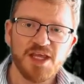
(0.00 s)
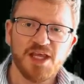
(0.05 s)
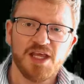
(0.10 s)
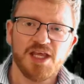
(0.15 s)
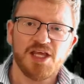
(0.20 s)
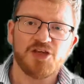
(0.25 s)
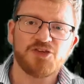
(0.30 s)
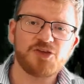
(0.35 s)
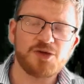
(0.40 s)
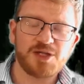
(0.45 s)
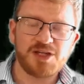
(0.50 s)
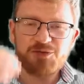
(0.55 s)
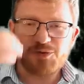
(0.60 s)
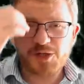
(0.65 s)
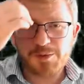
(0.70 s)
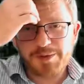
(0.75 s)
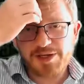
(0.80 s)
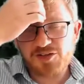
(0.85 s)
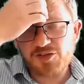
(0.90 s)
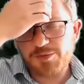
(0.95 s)
So if we
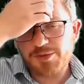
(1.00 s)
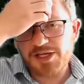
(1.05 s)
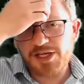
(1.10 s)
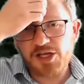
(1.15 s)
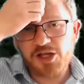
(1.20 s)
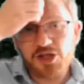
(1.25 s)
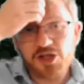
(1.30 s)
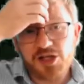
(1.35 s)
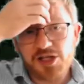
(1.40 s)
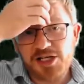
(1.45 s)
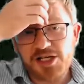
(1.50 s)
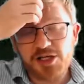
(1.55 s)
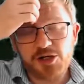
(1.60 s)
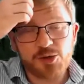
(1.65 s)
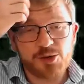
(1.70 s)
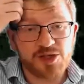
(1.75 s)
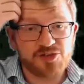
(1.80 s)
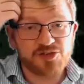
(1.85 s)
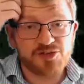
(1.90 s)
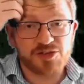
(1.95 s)
go back to my earlier
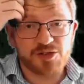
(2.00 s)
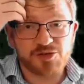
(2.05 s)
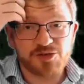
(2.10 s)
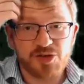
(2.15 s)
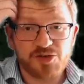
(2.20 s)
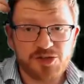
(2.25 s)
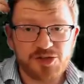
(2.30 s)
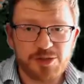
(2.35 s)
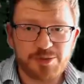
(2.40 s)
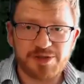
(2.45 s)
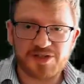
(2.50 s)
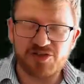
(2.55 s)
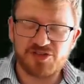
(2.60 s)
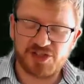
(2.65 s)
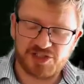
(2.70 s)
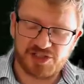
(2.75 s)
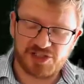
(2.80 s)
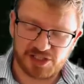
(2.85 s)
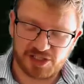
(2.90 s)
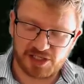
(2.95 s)
question, I was asking you about this
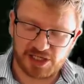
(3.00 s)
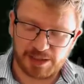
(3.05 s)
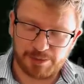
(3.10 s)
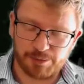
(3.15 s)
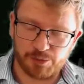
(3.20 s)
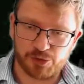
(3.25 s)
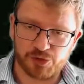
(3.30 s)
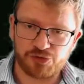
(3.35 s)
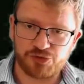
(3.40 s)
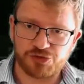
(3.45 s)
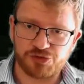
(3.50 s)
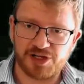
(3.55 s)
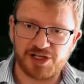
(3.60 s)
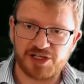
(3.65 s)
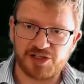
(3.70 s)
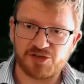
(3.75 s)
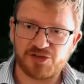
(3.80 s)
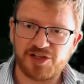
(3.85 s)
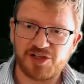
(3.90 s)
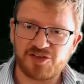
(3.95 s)
idea that I'm on a
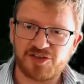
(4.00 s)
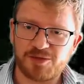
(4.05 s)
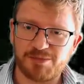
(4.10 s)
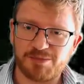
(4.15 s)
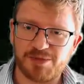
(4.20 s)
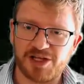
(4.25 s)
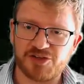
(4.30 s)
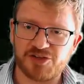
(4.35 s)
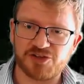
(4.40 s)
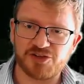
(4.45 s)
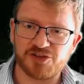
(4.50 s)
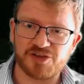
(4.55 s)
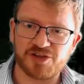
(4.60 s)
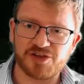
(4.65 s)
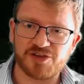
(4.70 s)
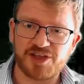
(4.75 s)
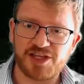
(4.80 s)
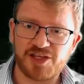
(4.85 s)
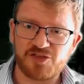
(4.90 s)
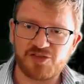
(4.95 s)
train. So let's imagine
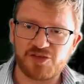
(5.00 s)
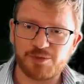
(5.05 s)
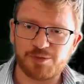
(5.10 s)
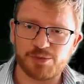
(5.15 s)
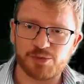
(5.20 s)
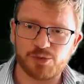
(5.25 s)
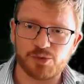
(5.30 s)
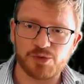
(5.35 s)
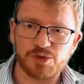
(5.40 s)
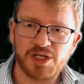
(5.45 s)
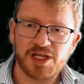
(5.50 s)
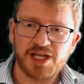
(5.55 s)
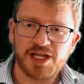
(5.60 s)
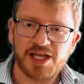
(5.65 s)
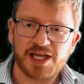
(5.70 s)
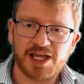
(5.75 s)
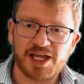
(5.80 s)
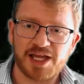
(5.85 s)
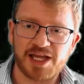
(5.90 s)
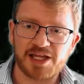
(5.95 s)
that there's the ball,
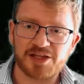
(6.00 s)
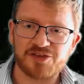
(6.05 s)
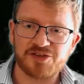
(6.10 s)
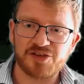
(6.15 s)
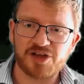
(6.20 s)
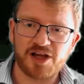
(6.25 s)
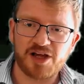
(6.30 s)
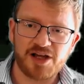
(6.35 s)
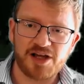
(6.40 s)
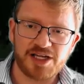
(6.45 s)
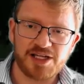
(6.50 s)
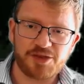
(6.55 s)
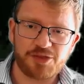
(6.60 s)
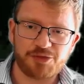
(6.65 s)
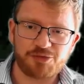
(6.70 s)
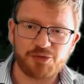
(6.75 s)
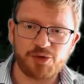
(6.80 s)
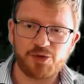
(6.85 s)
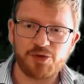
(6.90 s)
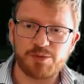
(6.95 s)
and I
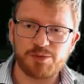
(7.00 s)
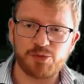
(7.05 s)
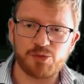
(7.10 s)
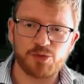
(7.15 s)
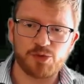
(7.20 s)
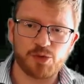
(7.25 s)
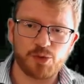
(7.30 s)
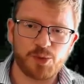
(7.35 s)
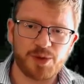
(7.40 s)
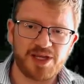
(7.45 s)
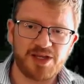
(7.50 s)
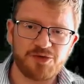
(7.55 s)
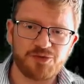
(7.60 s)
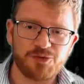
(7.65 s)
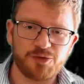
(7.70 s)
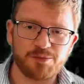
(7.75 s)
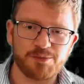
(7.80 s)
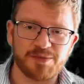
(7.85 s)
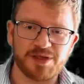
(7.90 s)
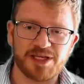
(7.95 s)
throw the ball away
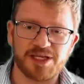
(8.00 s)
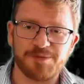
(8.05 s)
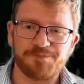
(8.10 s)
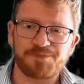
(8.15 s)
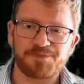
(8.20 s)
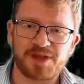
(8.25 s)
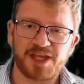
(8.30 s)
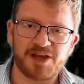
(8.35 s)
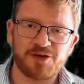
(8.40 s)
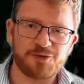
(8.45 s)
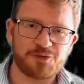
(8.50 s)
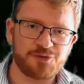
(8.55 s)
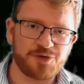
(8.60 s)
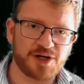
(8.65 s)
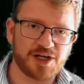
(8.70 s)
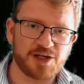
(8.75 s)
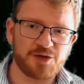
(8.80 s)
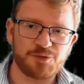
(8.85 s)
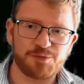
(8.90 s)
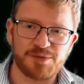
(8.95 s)
from me at
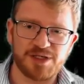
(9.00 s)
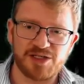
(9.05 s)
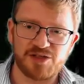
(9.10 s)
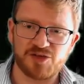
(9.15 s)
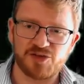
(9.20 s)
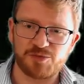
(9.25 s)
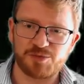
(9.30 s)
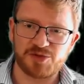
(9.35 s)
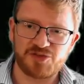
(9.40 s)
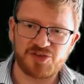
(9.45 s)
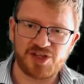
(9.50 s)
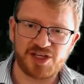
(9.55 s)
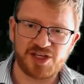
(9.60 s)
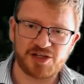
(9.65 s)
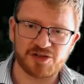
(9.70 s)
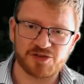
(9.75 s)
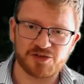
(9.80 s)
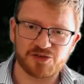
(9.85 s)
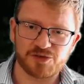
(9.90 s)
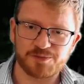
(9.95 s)
5 metres per second.